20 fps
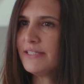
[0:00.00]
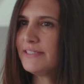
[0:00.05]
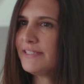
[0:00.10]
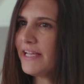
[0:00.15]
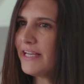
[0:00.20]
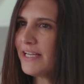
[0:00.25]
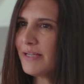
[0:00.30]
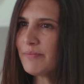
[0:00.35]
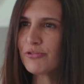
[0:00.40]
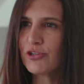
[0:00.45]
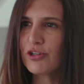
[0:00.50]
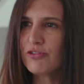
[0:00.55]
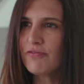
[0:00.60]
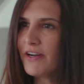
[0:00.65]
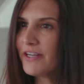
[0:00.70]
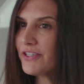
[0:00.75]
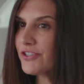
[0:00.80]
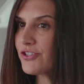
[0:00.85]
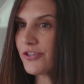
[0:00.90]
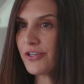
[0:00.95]
Dating
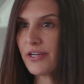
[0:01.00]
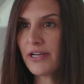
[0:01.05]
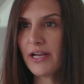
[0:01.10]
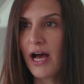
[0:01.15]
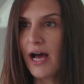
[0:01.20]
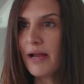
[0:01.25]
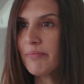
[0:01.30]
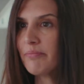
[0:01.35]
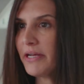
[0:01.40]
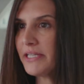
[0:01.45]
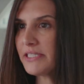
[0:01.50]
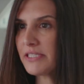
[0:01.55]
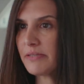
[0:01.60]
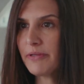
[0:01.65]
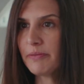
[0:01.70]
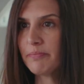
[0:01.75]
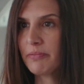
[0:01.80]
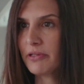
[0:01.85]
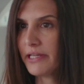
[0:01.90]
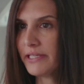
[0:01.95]
profiles are not meant to
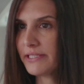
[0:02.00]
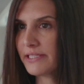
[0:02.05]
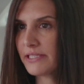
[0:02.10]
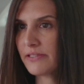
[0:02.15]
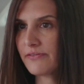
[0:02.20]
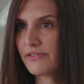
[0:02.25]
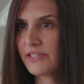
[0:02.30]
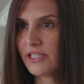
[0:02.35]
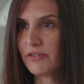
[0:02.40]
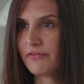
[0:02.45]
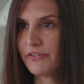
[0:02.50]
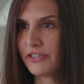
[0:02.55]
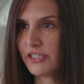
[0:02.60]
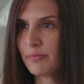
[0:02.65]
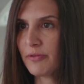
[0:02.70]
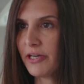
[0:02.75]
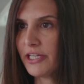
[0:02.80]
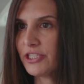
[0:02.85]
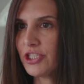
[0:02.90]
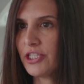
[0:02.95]
be places of self
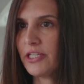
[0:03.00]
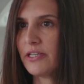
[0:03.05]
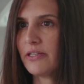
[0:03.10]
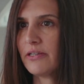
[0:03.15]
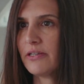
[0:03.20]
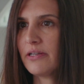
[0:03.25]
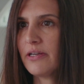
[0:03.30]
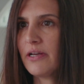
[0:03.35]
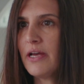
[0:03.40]
expression.